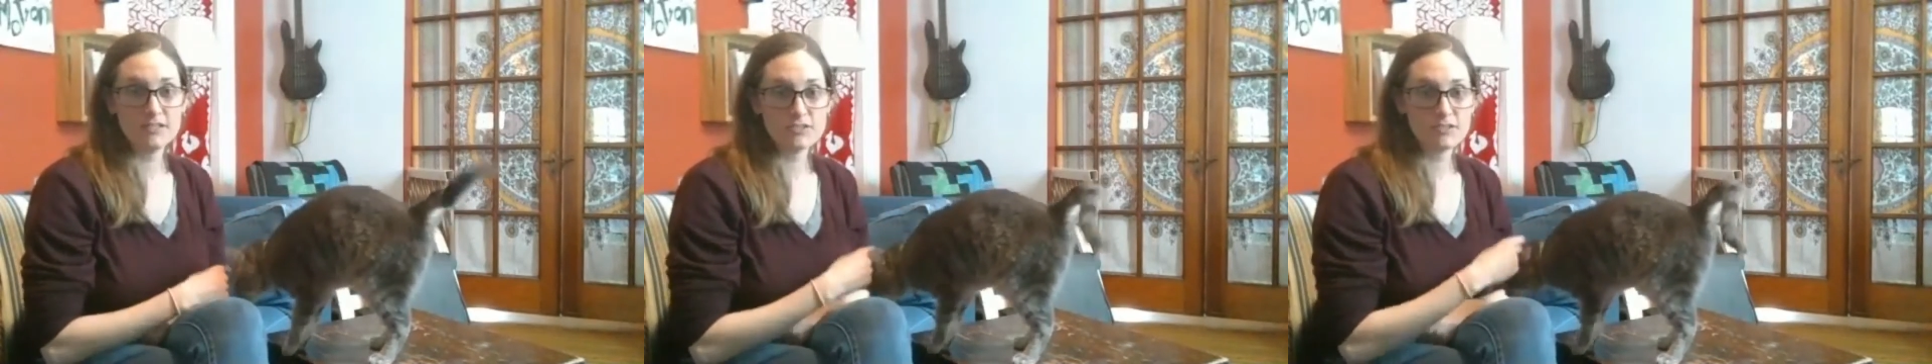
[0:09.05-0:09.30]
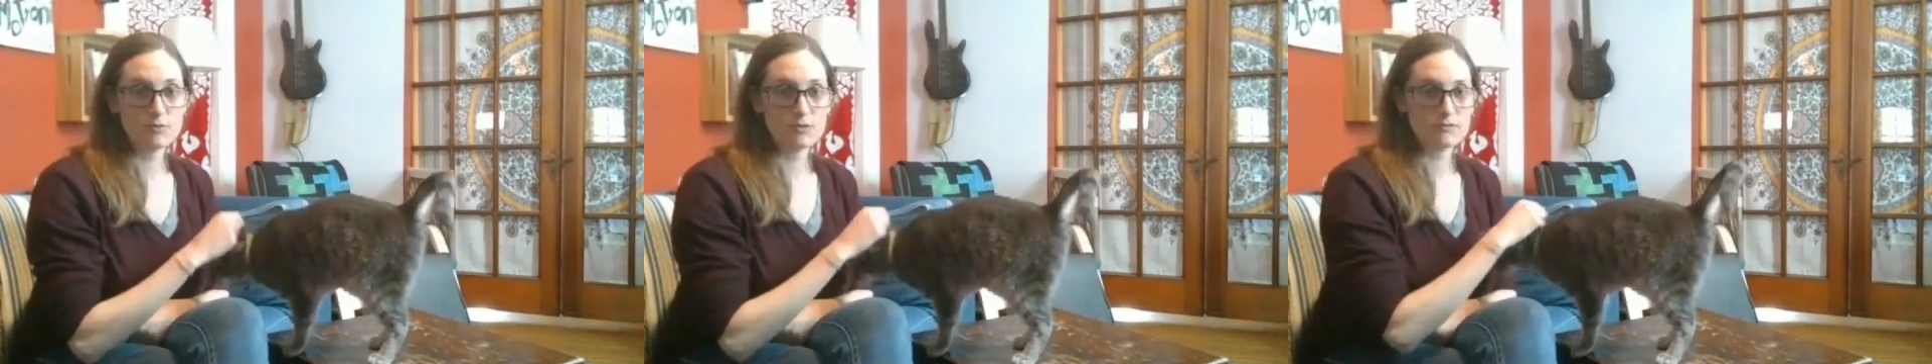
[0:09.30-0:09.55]

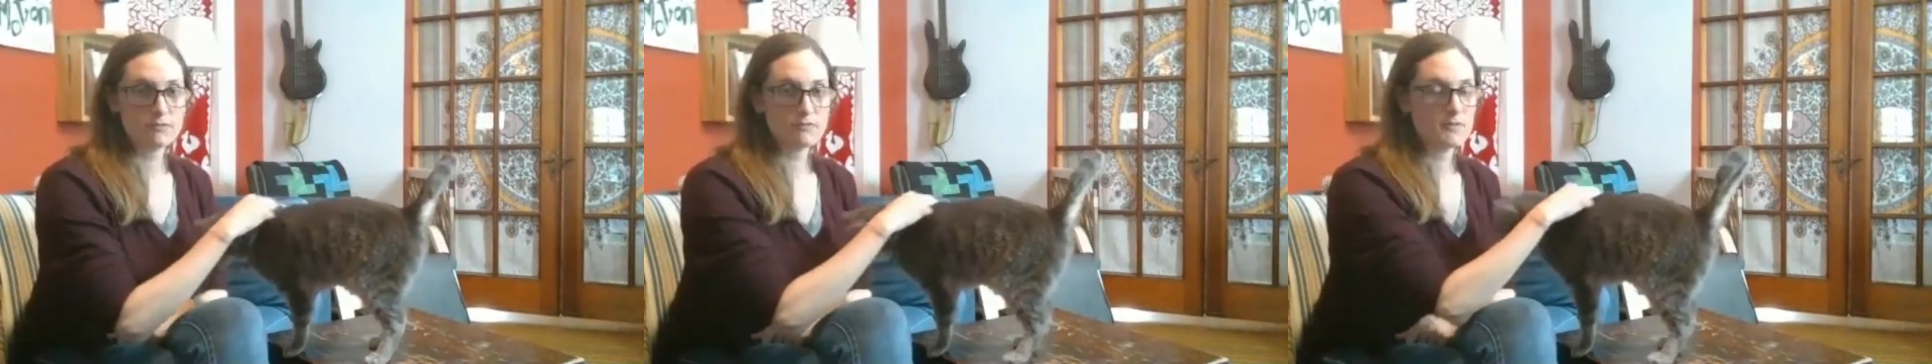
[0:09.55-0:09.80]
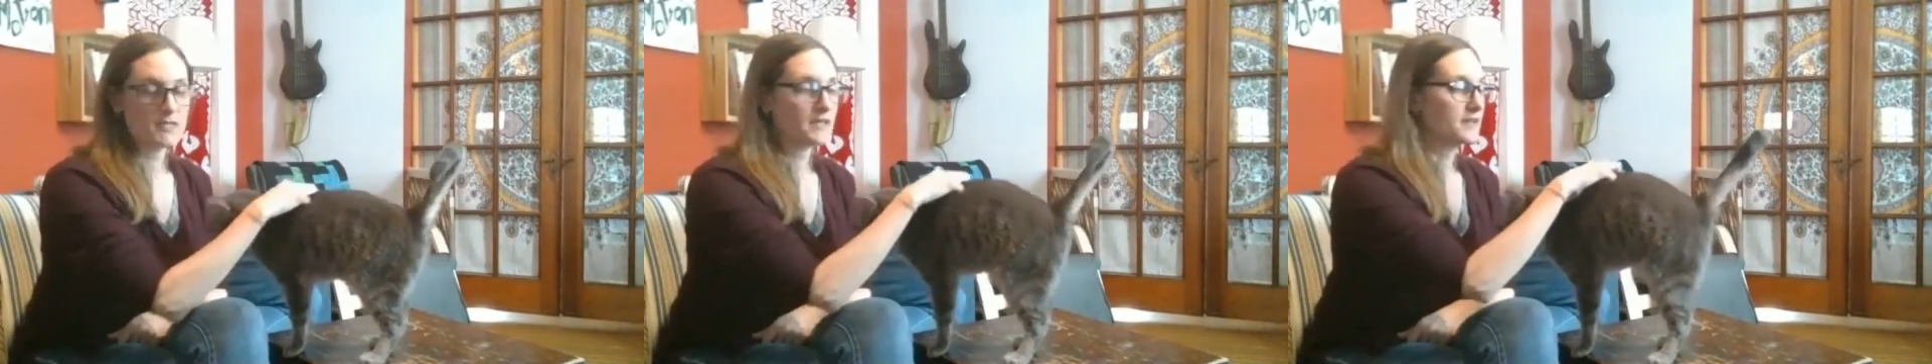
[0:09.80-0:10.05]
She worked with
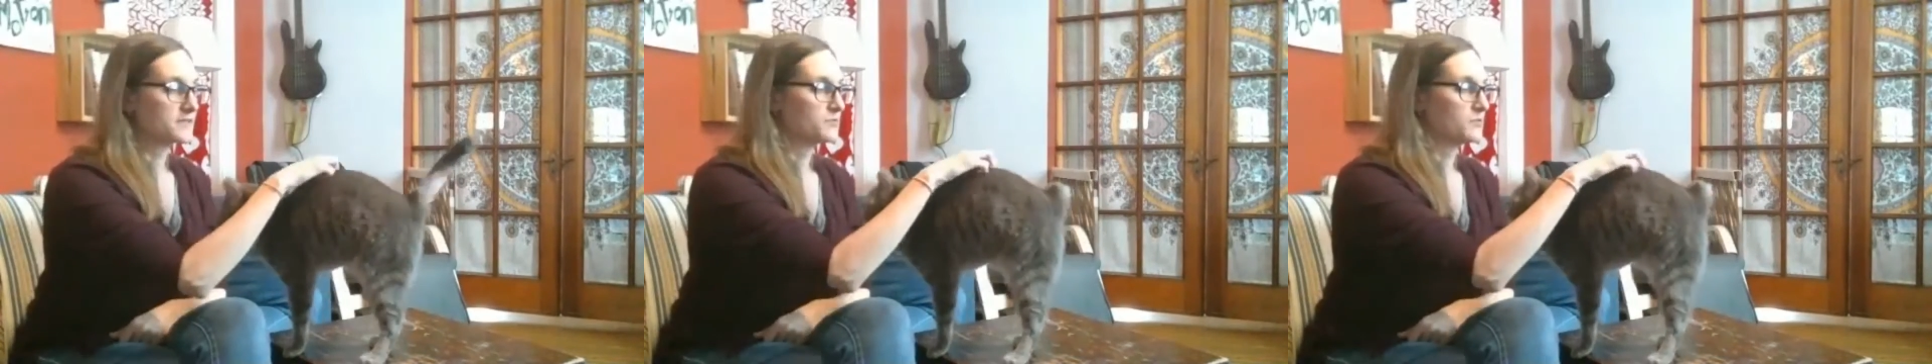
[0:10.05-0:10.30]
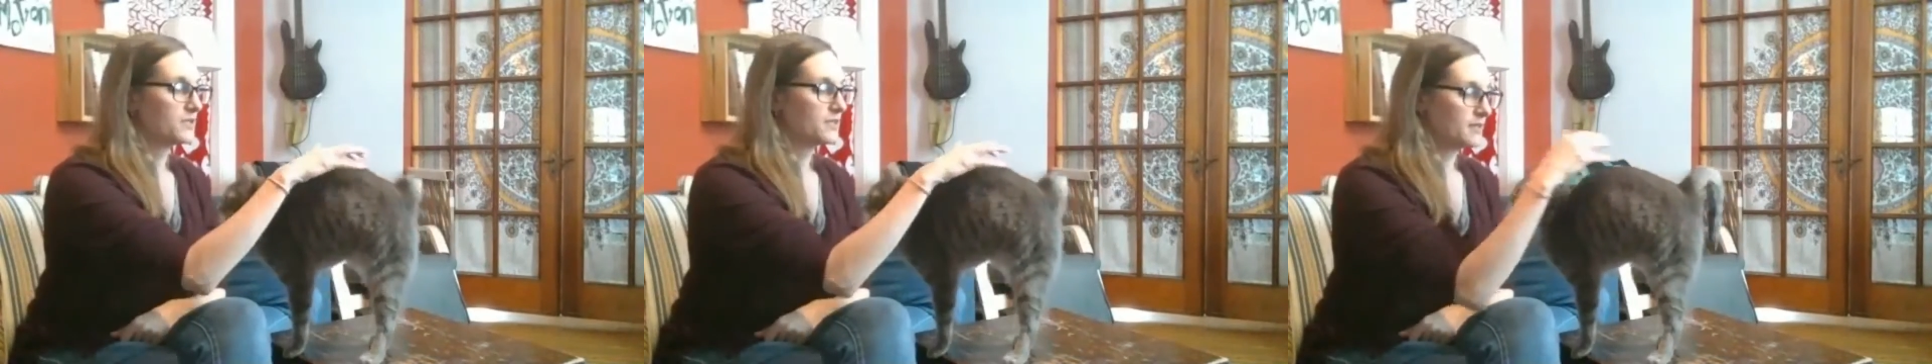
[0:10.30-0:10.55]
me last
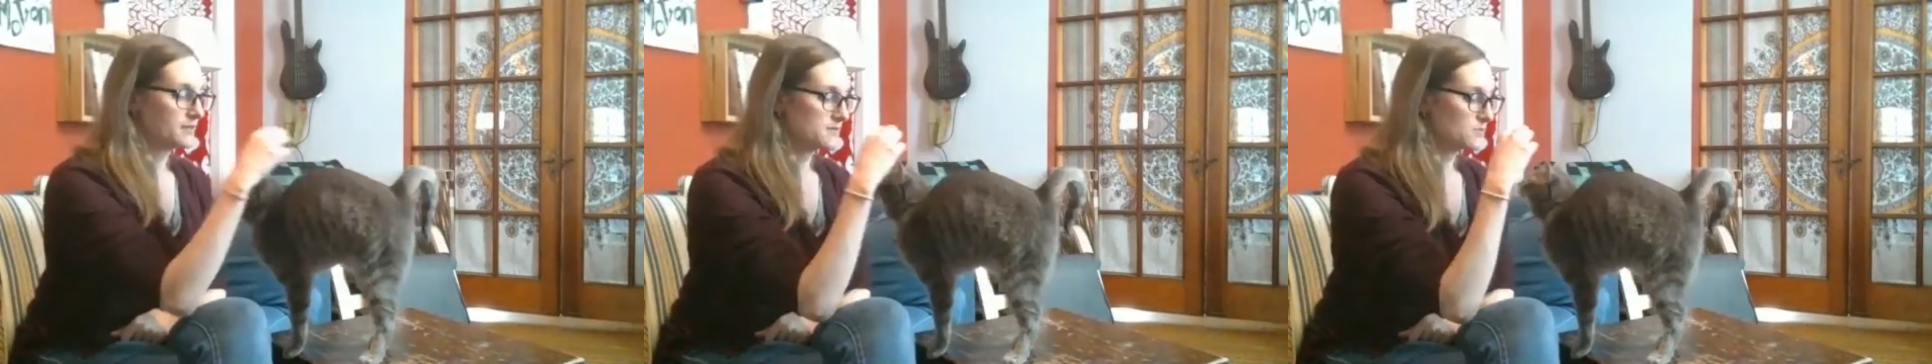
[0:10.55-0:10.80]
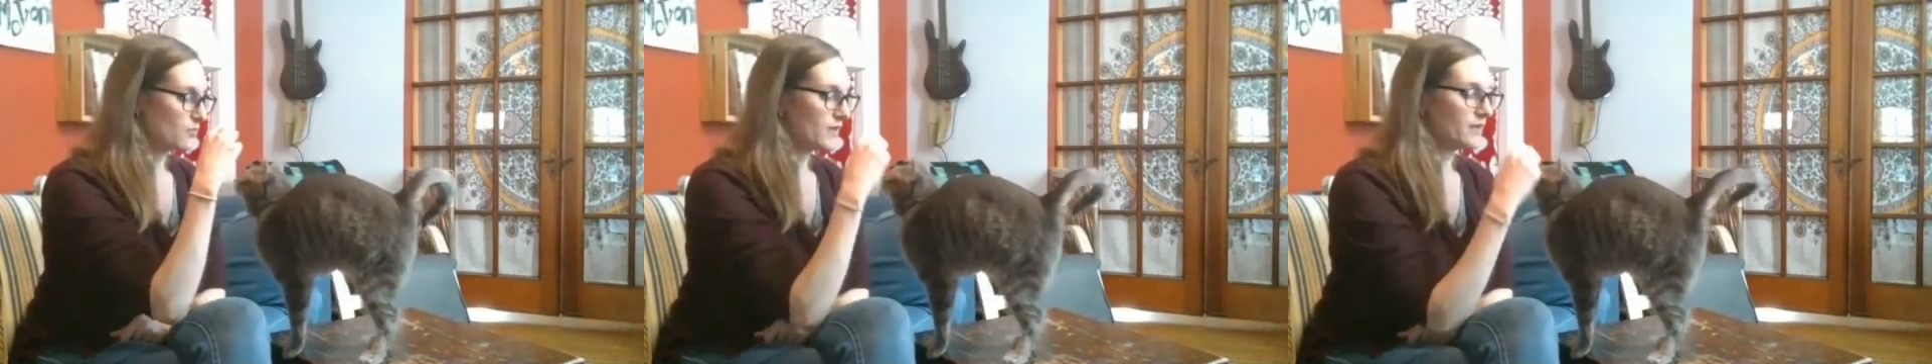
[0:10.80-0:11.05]
week
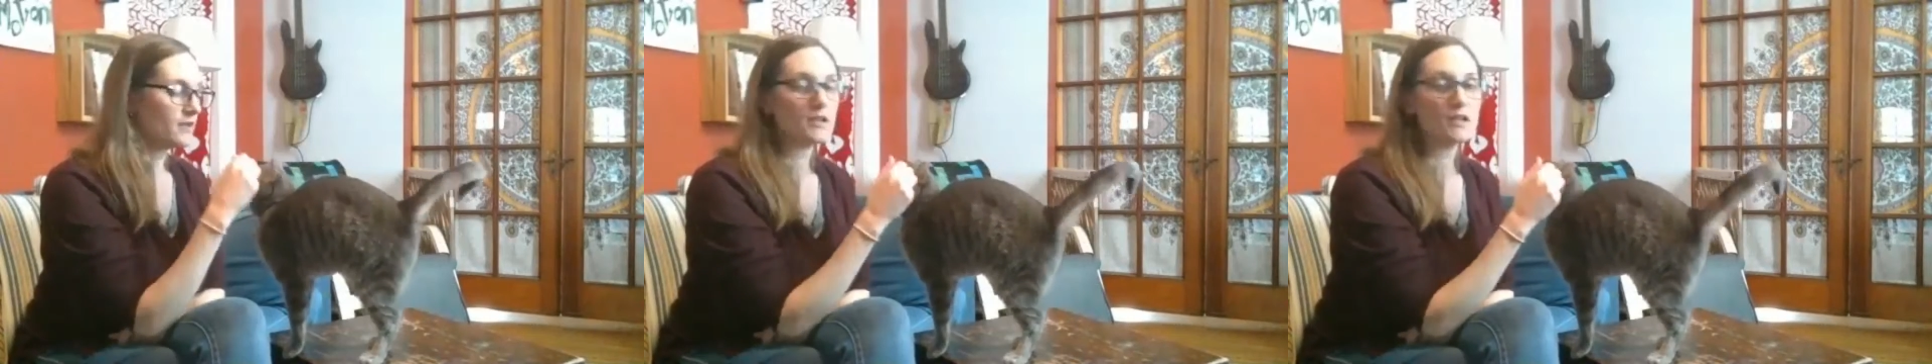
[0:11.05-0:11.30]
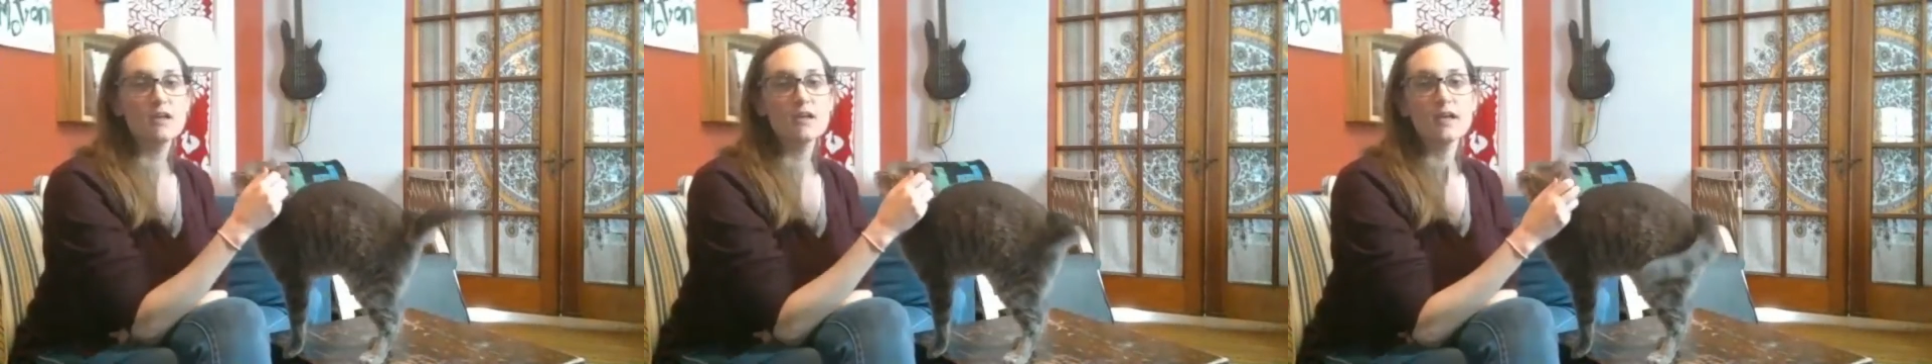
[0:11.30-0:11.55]
as well.